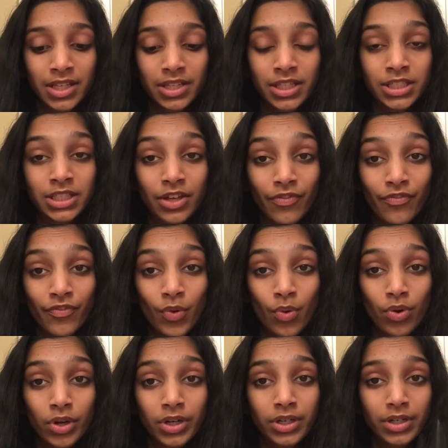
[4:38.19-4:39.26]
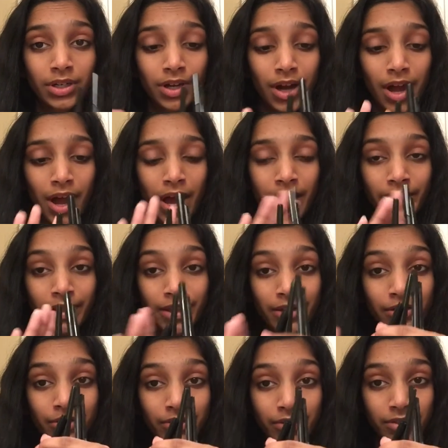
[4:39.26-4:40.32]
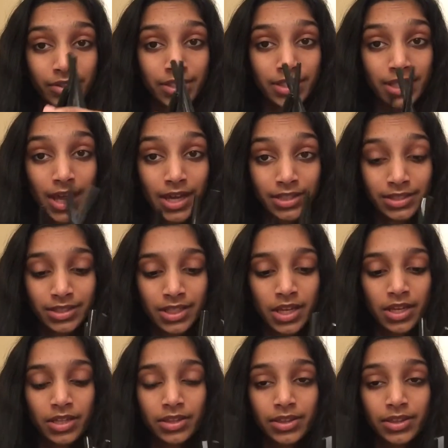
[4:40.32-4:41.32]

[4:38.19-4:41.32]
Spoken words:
this four eyeliner set.